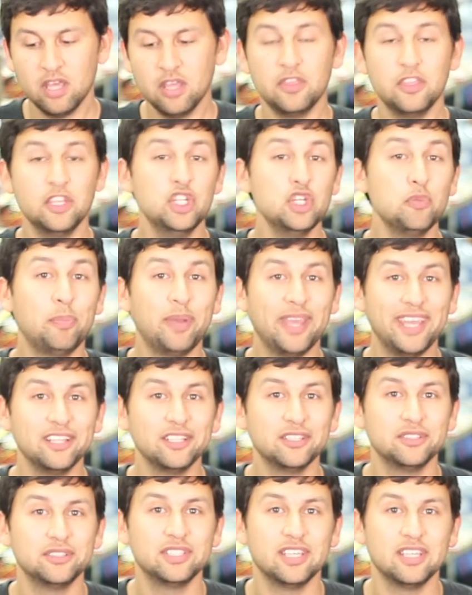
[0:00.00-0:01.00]
The new
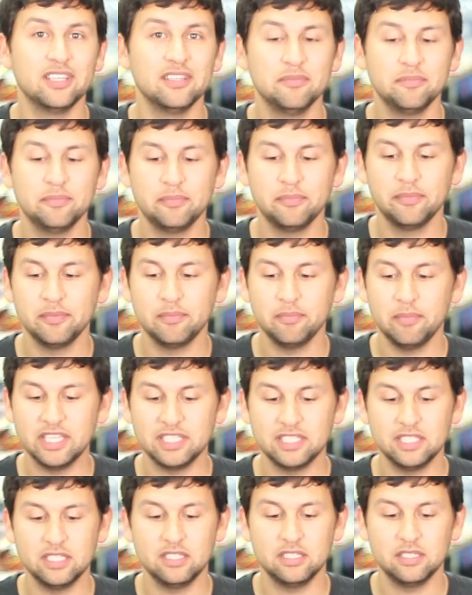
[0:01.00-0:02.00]
payload skid
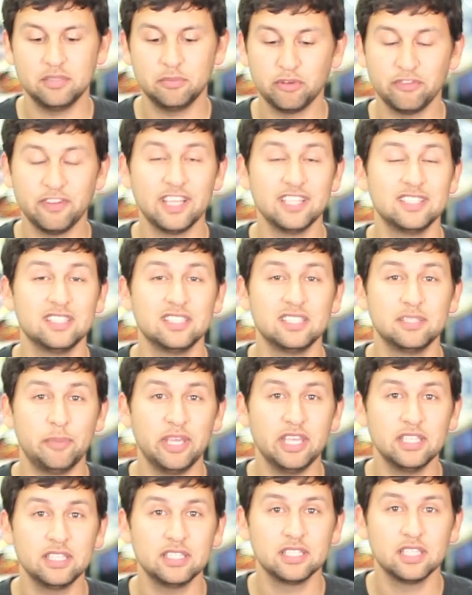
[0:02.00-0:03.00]
provides the
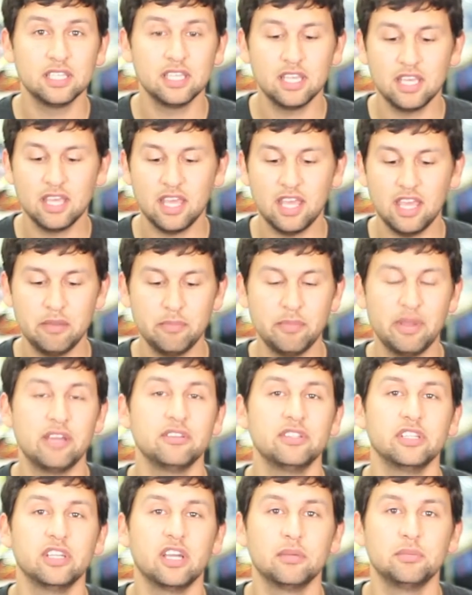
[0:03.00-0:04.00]
space and
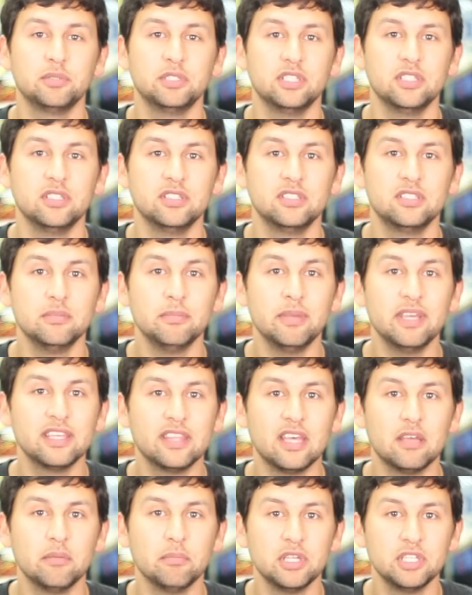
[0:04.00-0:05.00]
mounting options to make
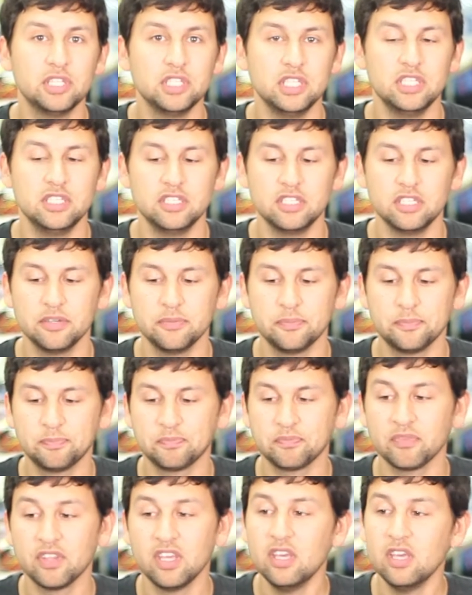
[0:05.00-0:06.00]
that much easier.
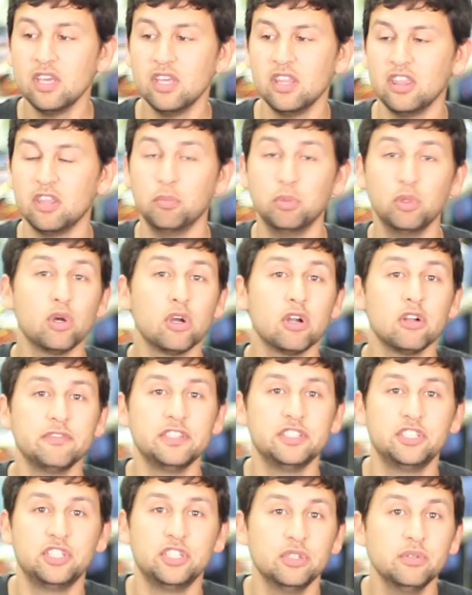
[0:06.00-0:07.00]
The
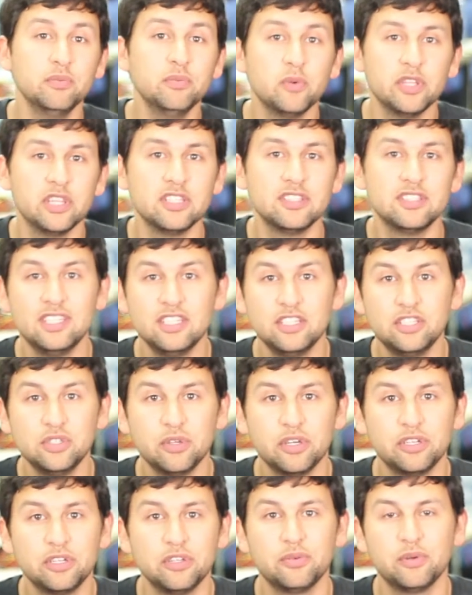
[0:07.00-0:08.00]
BlueROV2 with its
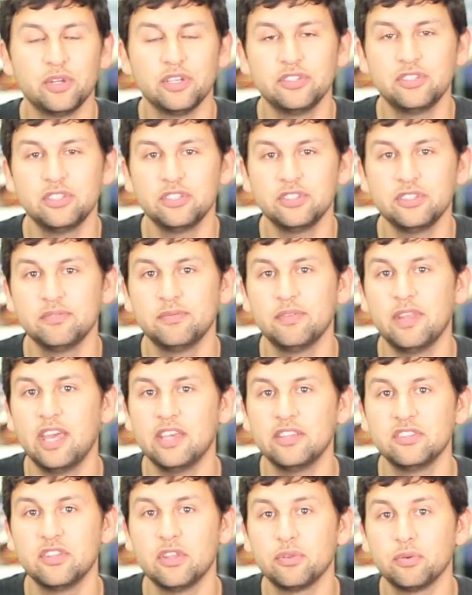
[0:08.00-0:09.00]
T200 thrusters
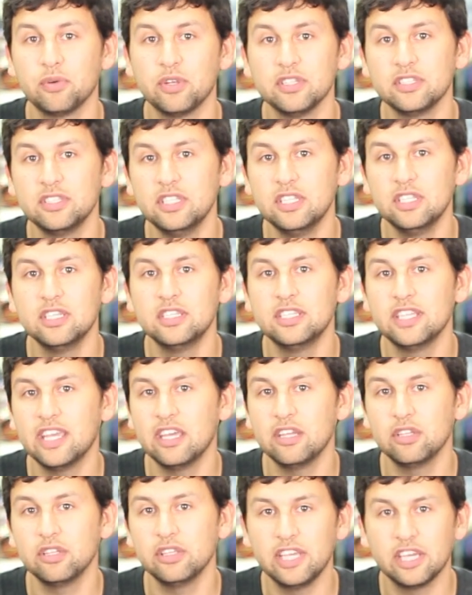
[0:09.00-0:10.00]
has the thrust needed to
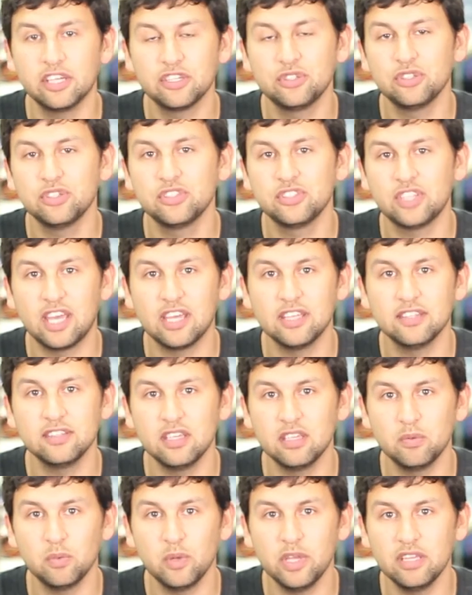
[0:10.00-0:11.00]
handle the extra size
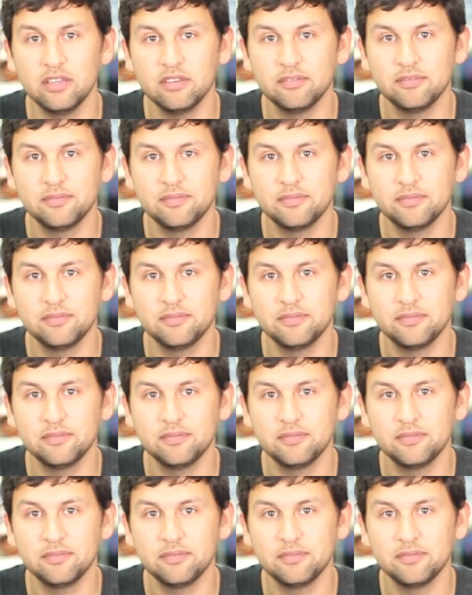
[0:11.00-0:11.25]
and weight.